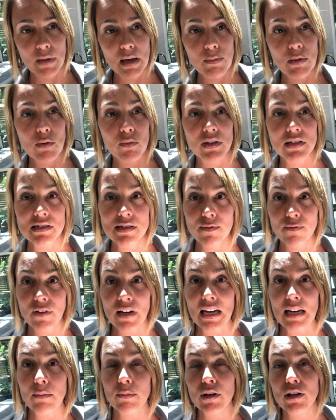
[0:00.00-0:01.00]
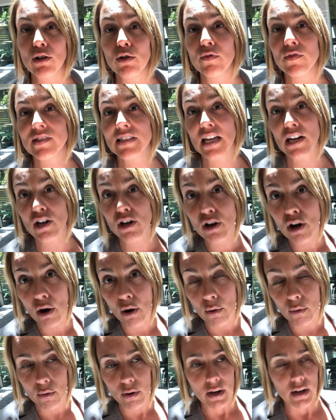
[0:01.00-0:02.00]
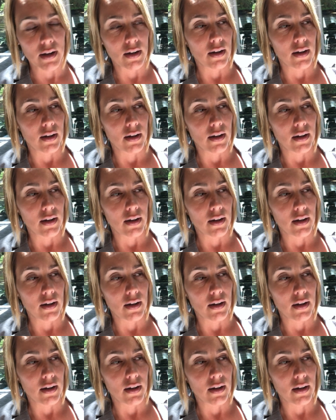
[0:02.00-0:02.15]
Baby wants to feed, but you've said no.